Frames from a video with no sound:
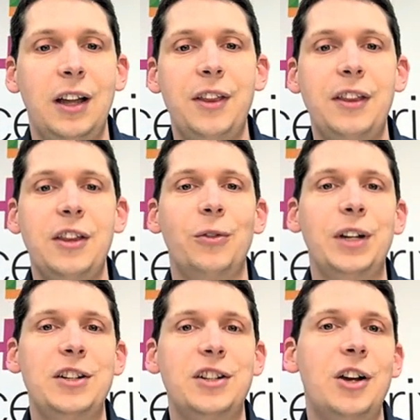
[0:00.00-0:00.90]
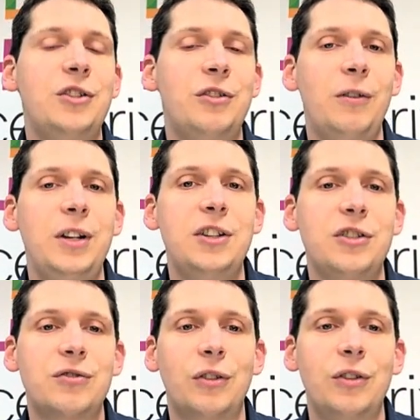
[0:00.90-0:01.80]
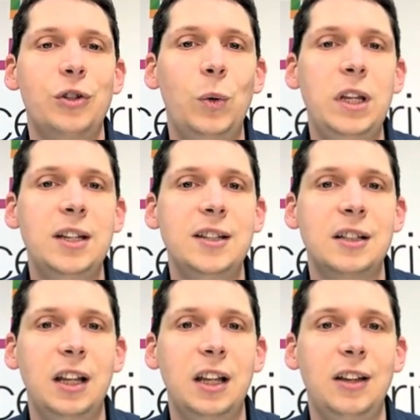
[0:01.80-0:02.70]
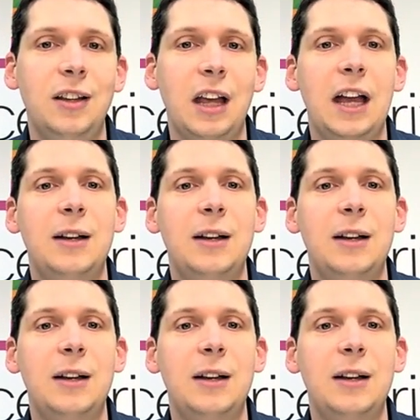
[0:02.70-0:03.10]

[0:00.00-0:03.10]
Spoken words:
I think the old adage goes, you're only as strong as your weakest link.